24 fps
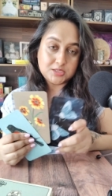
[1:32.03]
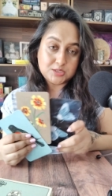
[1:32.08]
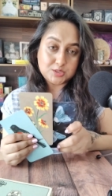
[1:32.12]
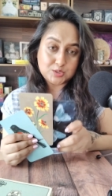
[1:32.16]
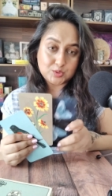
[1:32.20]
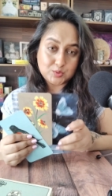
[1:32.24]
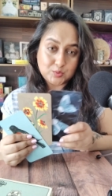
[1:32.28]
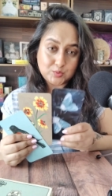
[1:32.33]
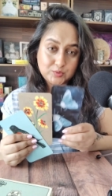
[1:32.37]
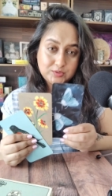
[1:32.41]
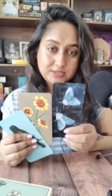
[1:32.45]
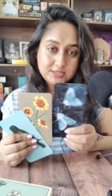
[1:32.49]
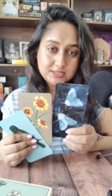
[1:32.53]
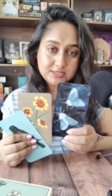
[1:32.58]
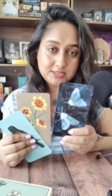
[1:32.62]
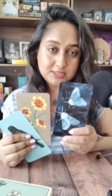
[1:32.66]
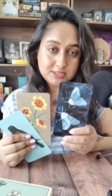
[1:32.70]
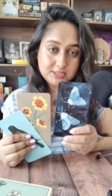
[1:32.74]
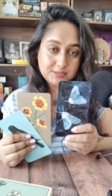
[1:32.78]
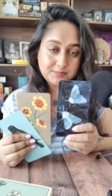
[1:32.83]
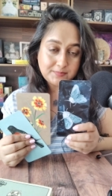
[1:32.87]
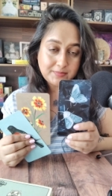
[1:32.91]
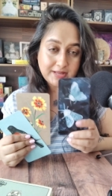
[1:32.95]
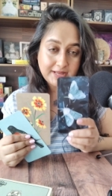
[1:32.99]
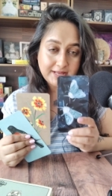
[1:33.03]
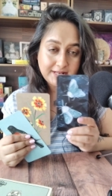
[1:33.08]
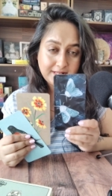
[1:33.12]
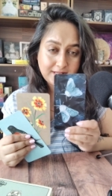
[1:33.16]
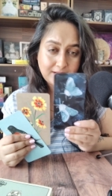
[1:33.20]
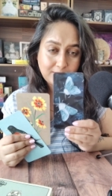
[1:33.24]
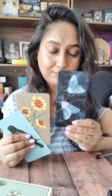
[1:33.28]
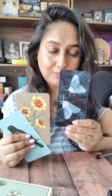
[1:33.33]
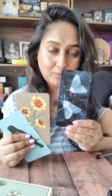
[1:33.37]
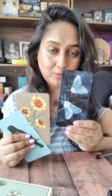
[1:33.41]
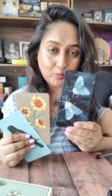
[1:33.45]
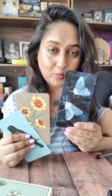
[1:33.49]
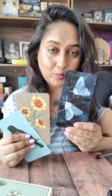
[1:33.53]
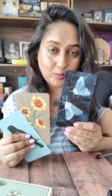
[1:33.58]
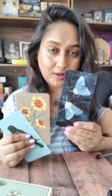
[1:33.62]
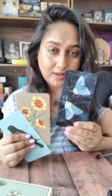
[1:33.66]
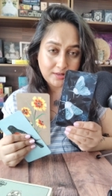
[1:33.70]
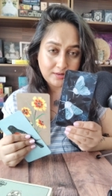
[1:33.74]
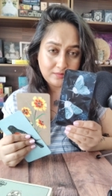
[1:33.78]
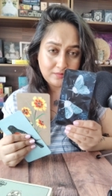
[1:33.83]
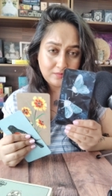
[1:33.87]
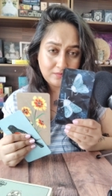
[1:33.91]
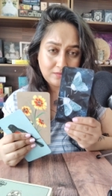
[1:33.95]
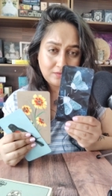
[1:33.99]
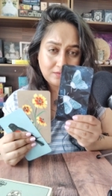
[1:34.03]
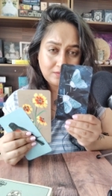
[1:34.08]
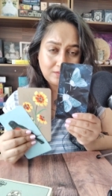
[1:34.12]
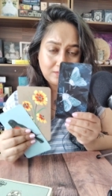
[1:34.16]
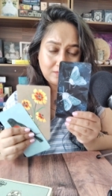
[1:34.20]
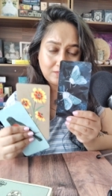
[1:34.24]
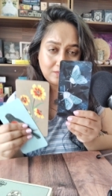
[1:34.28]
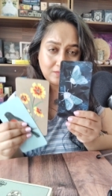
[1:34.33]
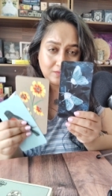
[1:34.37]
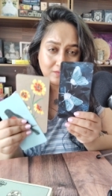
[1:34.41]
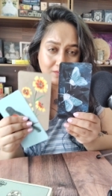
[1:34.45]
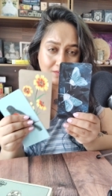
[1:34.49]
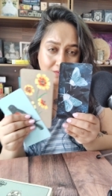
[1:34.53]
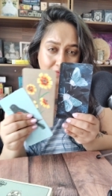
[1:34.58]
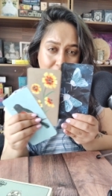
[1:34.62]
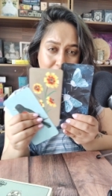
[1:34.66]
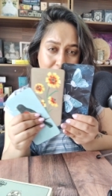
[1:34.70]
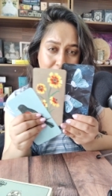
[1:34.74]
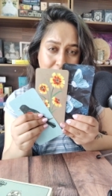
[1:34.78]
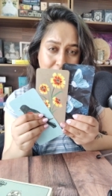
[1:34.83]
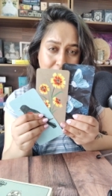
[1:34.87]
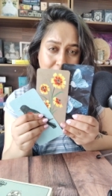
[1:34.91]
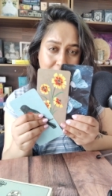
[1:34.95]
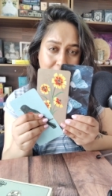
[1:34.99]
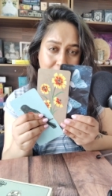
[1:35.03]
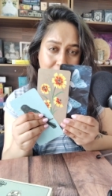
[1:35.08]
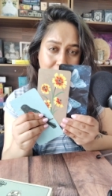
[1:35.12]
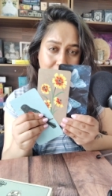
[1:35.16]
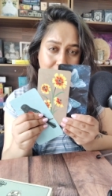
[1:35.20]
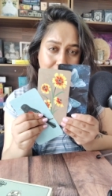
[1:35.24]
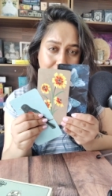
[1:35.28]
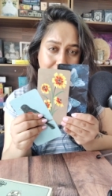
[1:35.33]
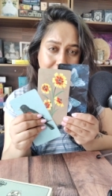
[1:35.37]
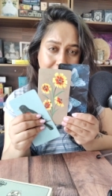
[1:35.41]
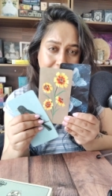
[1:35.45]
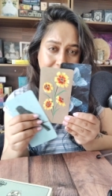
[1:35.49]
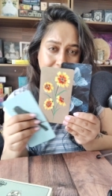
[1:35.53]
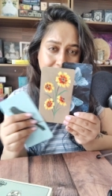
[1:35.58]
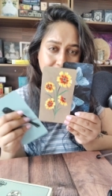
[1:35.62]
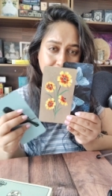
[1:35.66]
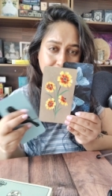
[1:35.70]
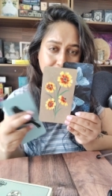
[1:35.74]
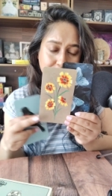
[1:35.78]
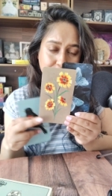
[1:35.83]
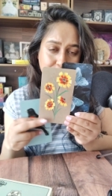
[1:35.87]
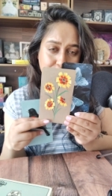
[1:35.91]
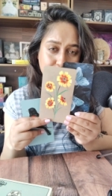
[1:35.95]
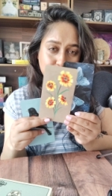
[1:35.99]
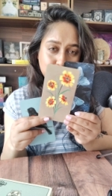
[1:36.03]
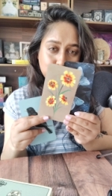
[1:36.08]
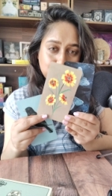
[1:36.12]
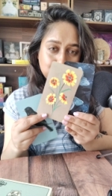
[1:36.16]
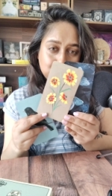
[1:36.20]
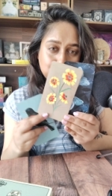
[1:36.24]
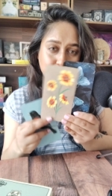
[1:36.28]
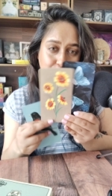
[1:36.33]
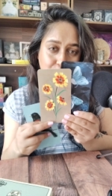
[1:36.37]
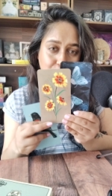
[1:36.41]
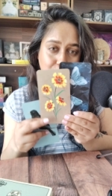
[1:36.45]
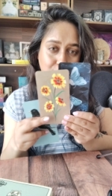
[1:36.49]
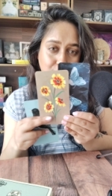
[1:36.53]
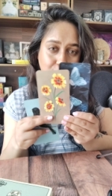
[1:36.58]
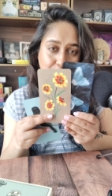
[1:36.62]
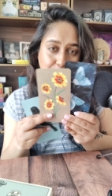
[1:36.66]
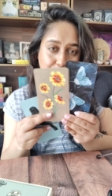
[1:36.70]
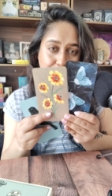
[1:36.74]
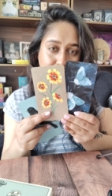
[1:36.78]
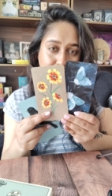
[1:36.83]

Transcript: so this is pile number one pile number two